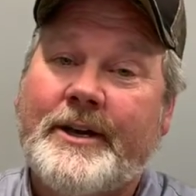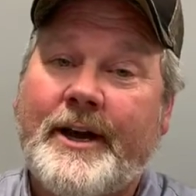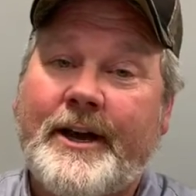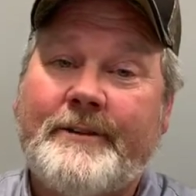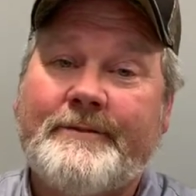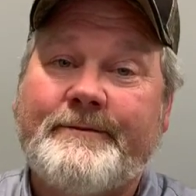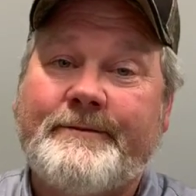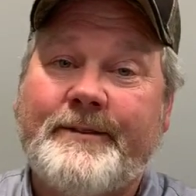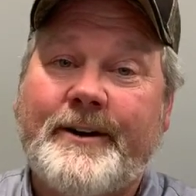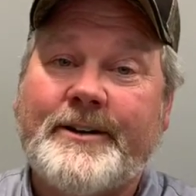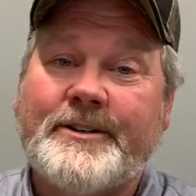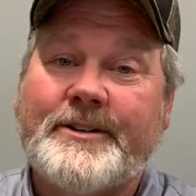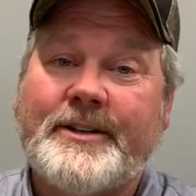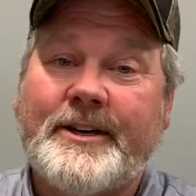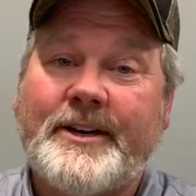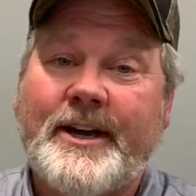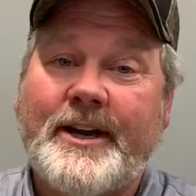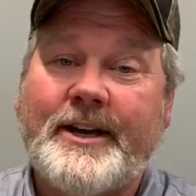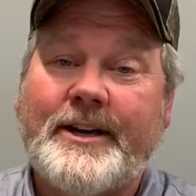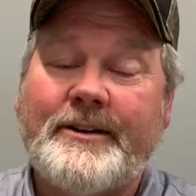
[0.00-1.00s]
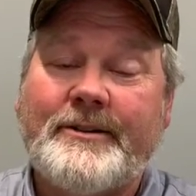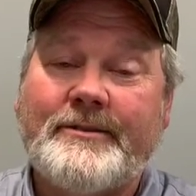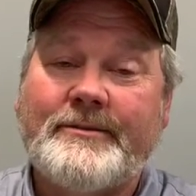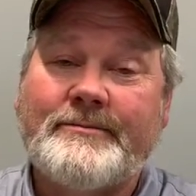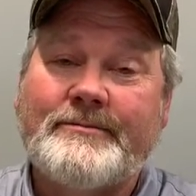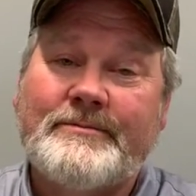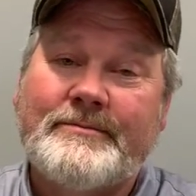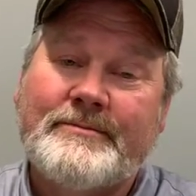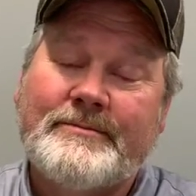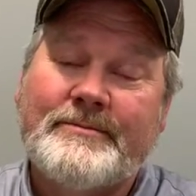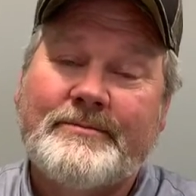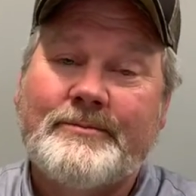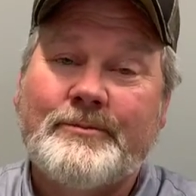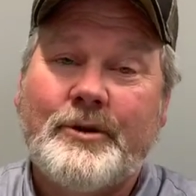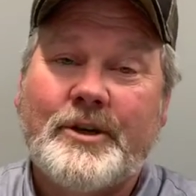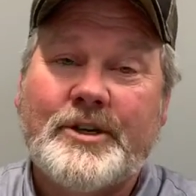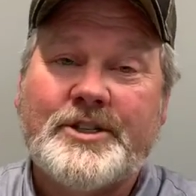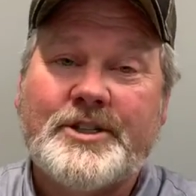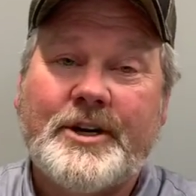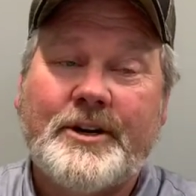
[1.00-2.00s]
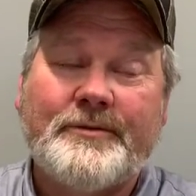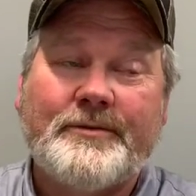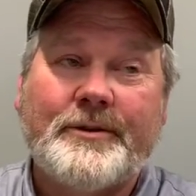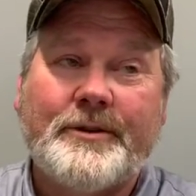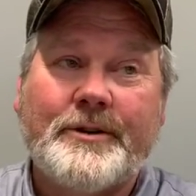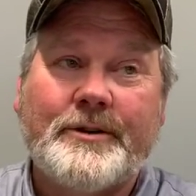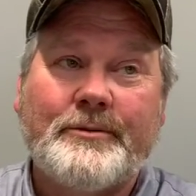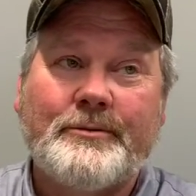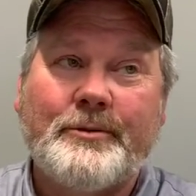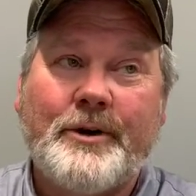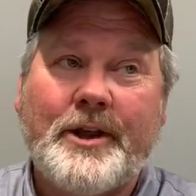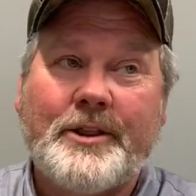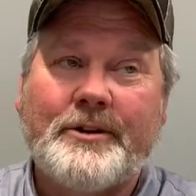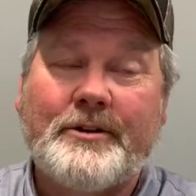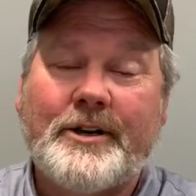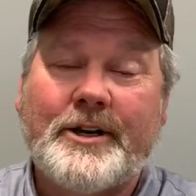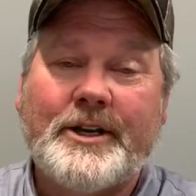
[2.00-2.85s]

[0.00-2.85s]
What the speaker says: Have fun tonight. Watch out for the weather.